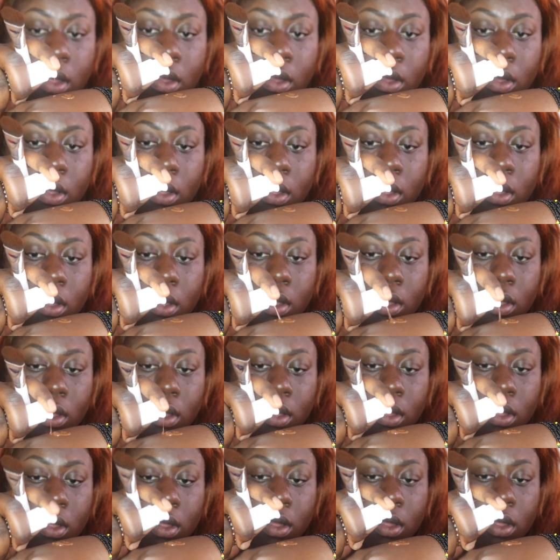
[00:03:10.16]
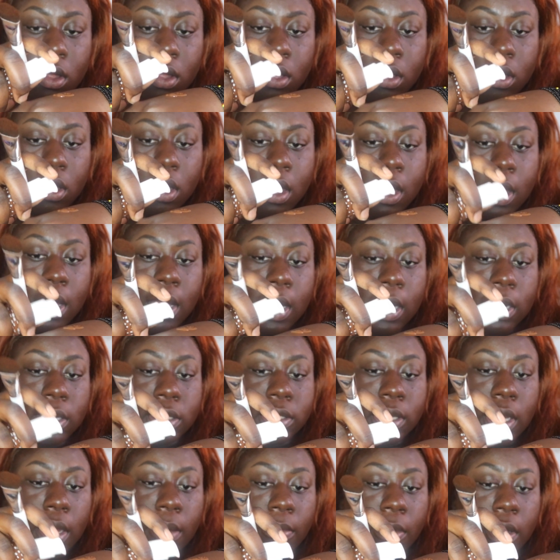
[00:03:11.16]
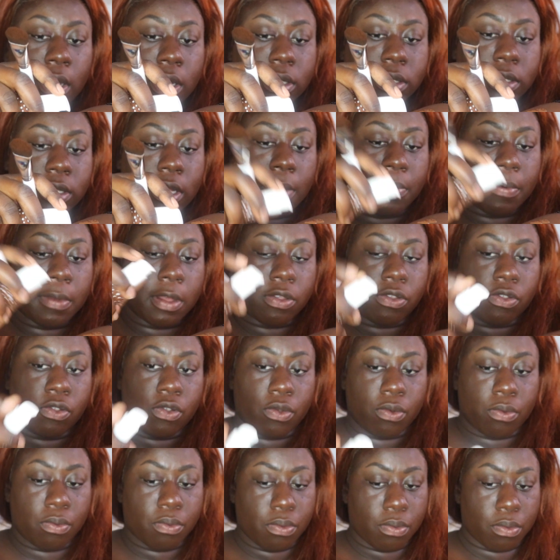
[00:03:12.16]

top of my face. Actually, I'm gonna stop at 2.